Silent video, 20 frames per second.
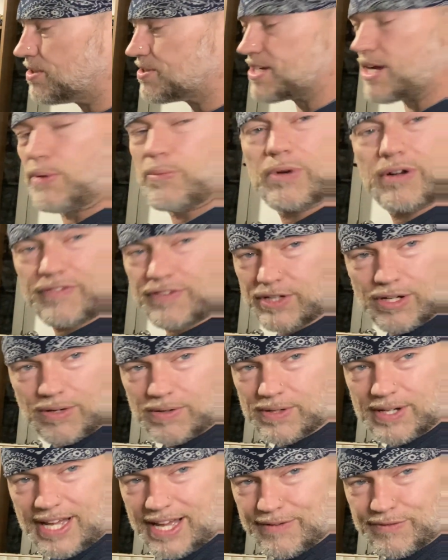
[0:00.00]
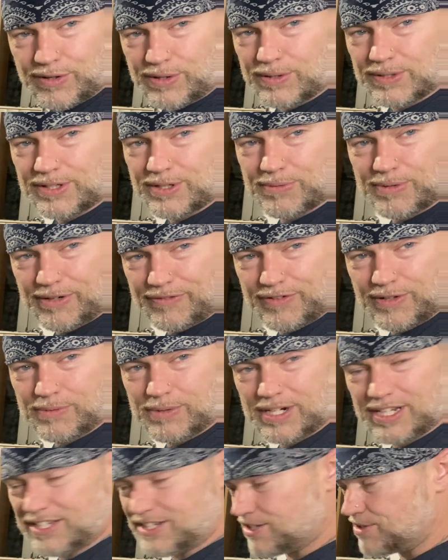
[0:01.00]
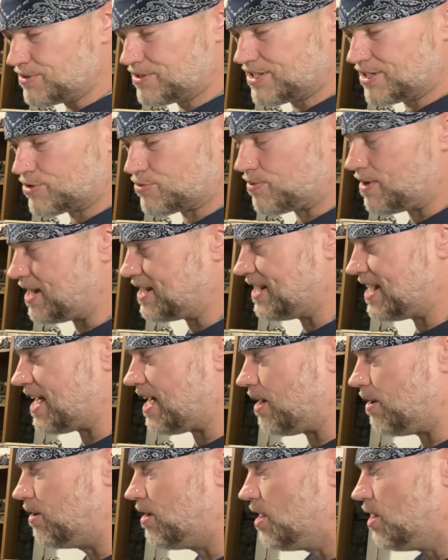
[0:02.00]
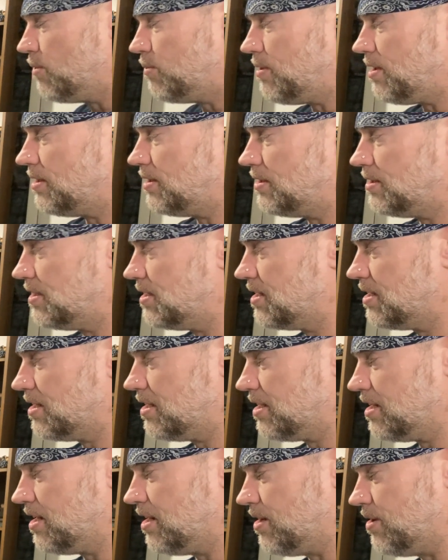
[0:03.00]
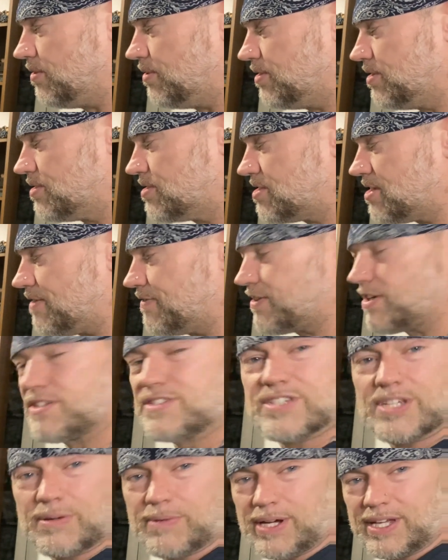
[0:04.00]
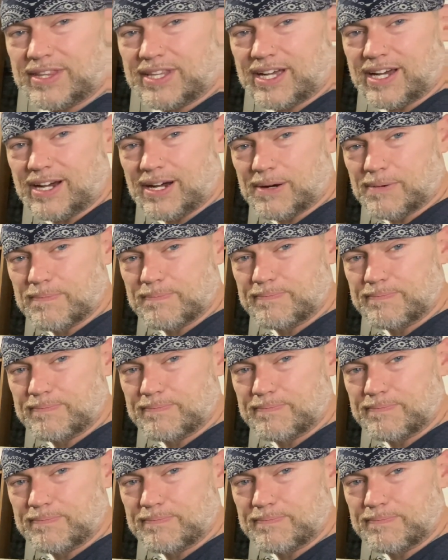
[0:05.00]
Now, what if you don't have a holder? What if you want to use this right now? Well, you know, your stuff can sit right there.